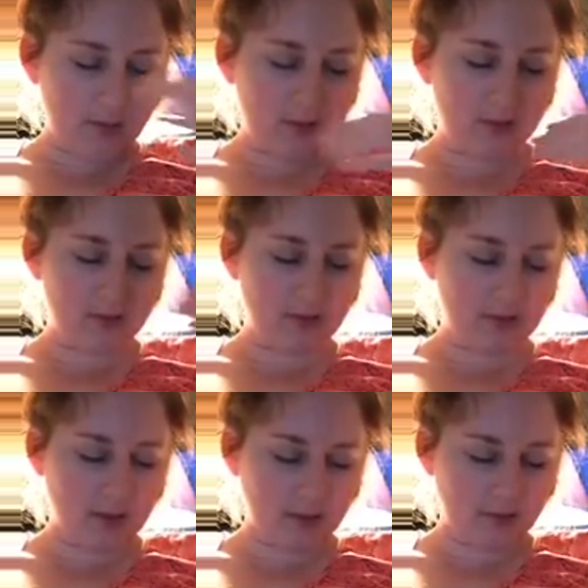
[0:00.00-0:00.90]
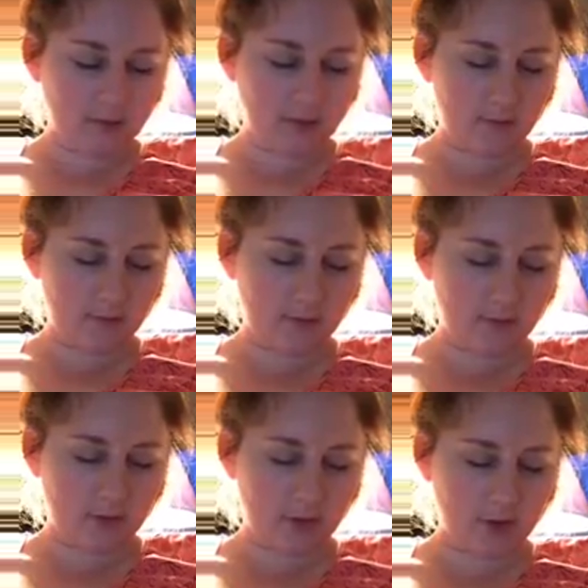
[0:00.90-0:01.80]
He's excited for your
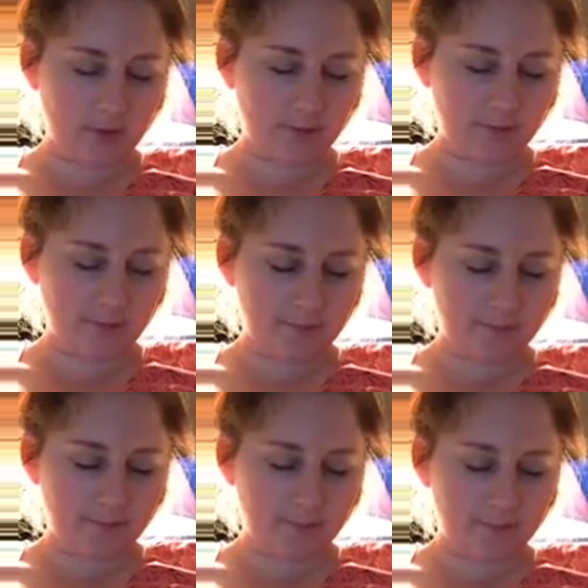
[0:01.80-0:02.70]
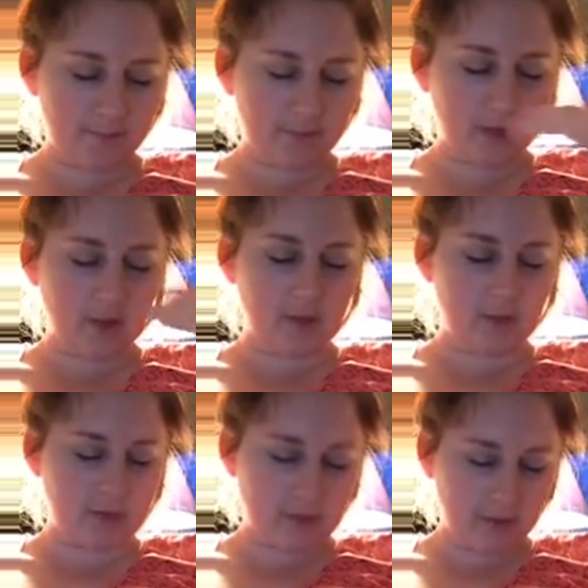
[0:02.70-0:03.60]
future, and we'll
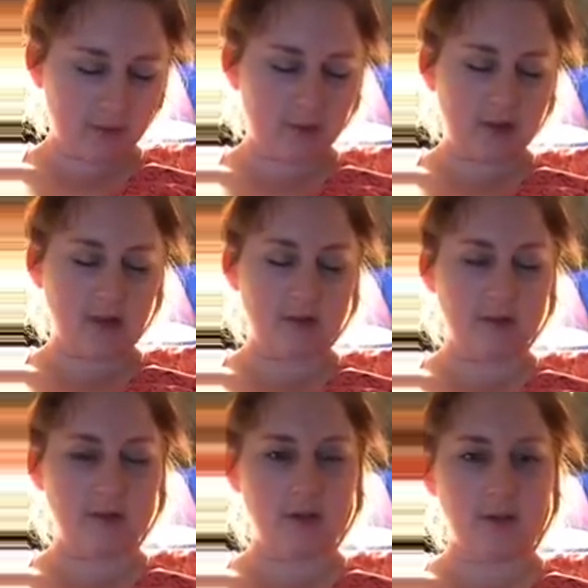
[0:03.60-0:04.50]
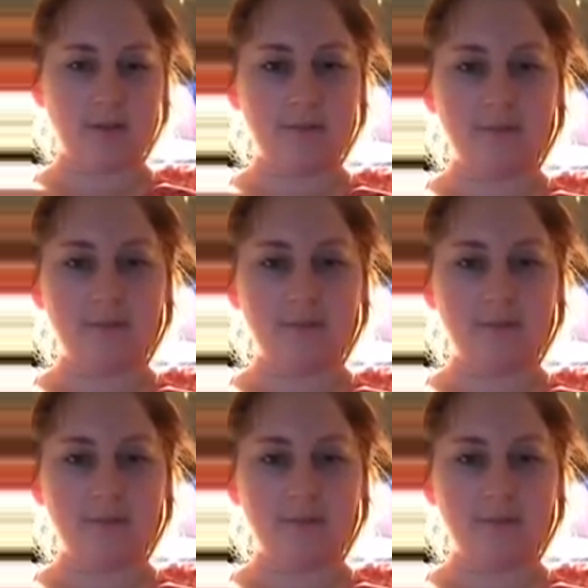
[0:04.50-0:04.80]
see you when it is your time.